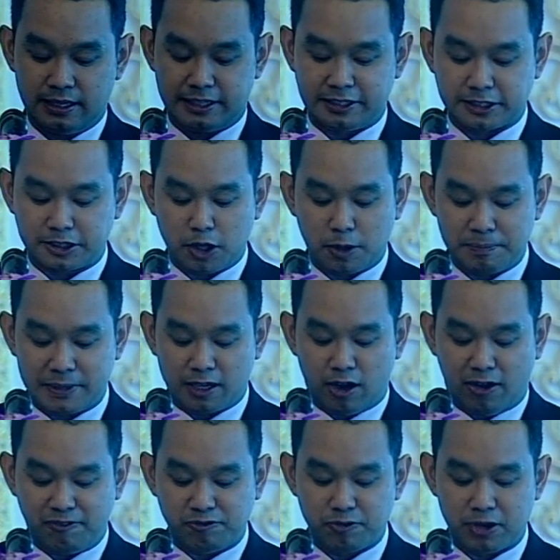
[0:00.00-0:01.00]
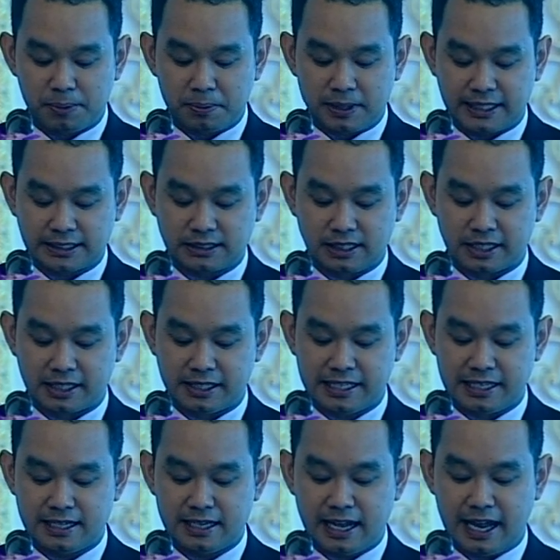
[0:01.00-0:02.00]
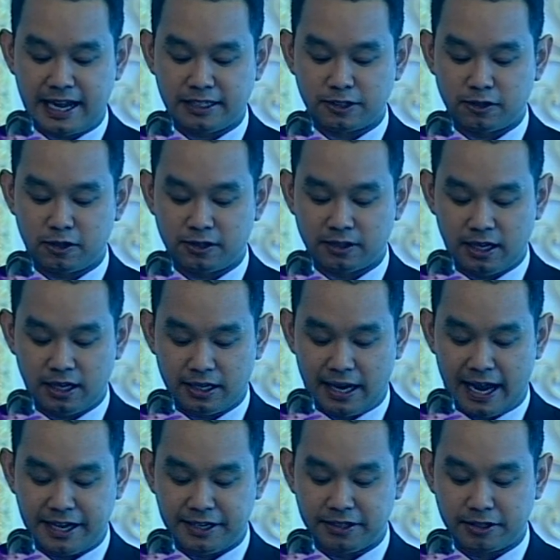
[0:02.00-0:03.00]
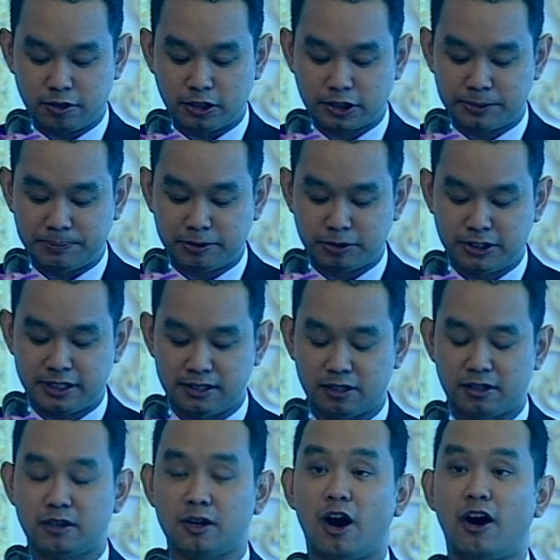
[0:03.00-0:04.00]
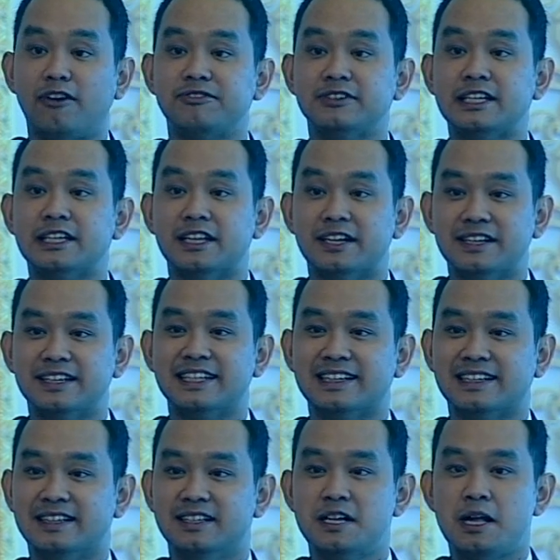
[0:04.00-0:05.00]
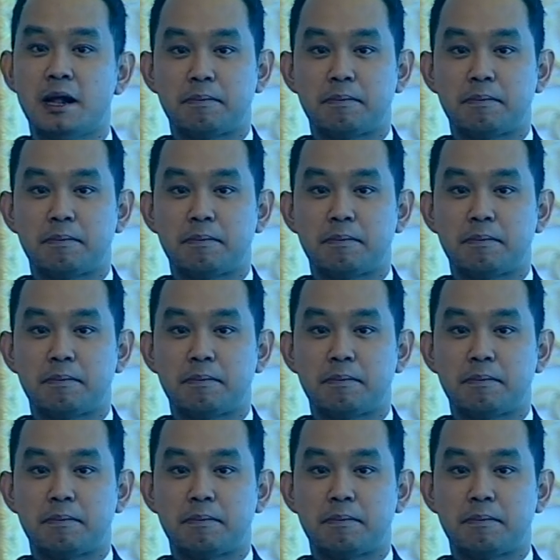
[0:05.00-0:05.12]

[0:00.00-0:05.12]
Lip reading: in the topic of workplace learning and the contribution of e-learning.